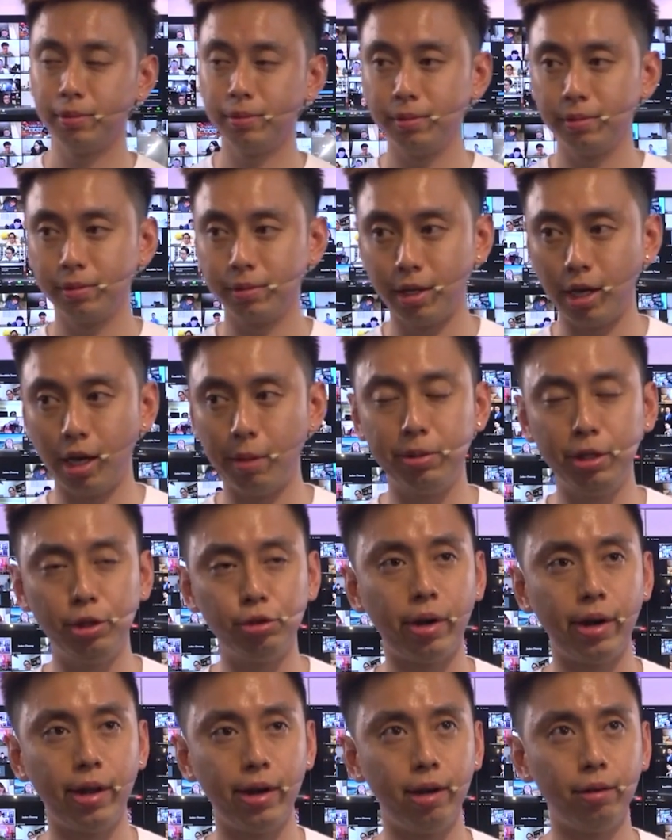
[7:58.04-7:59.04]
Okay, please
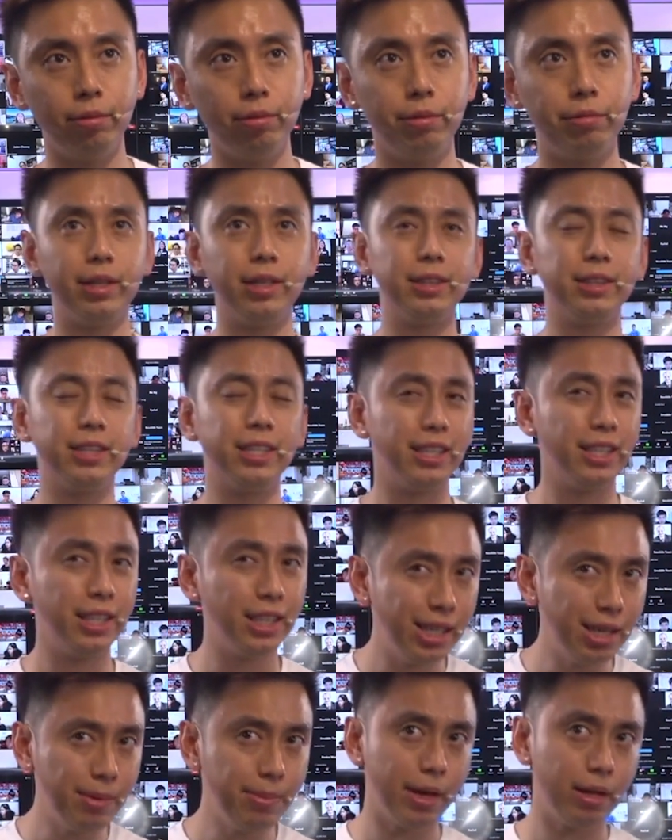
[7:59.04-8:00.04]
write it down, right? The
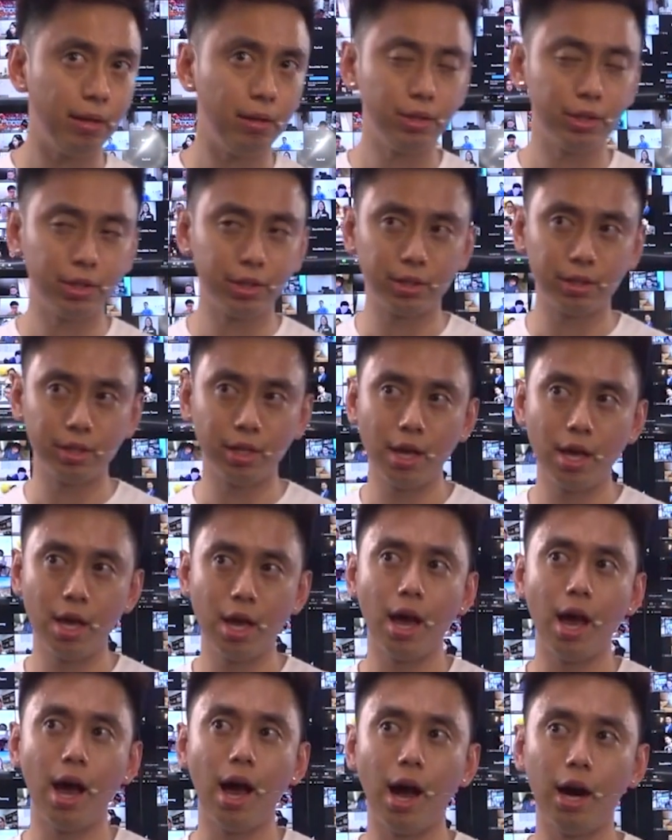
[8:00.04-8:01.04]
emails
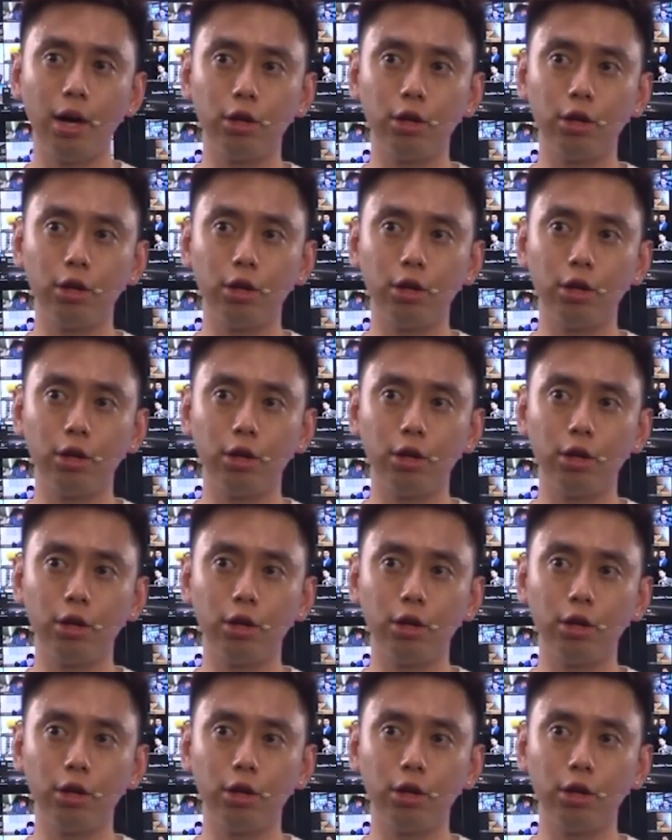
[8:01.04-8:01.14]
are to